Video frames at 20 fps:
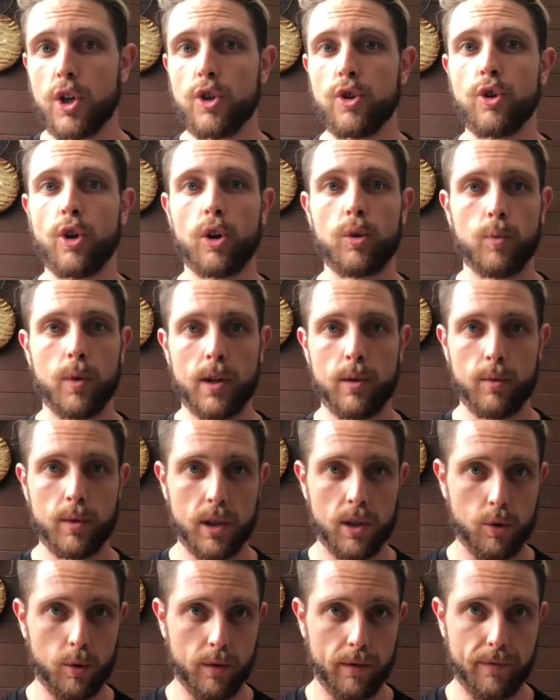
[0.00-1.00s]
not whether we
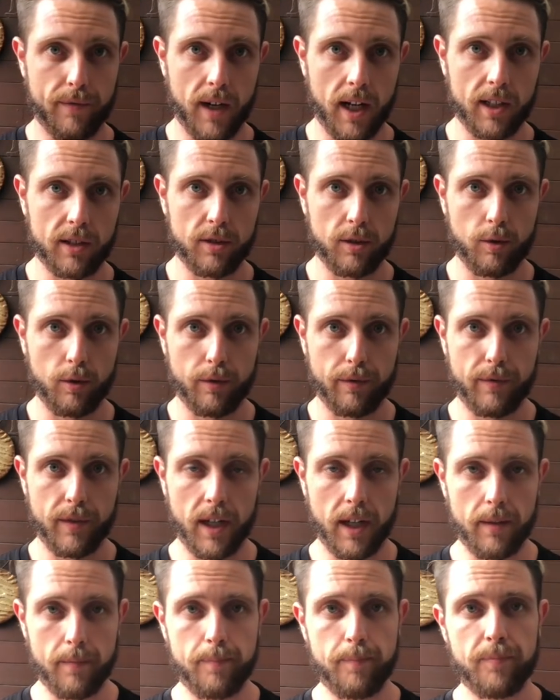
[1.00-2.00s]
do it fasted or
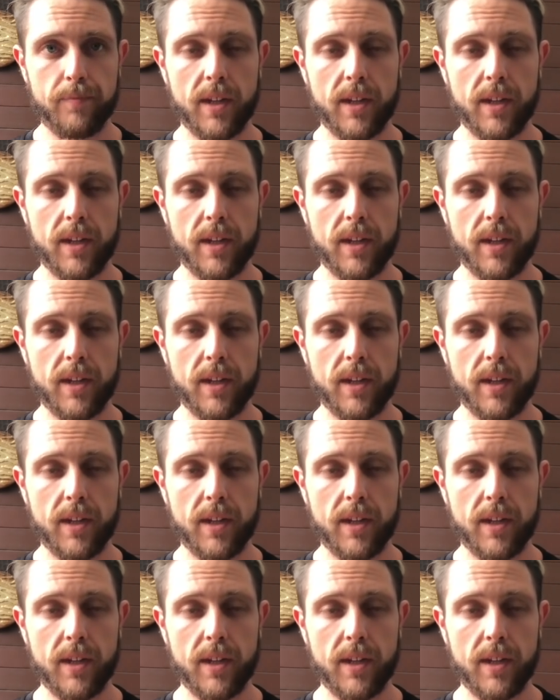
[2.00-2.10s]
fed.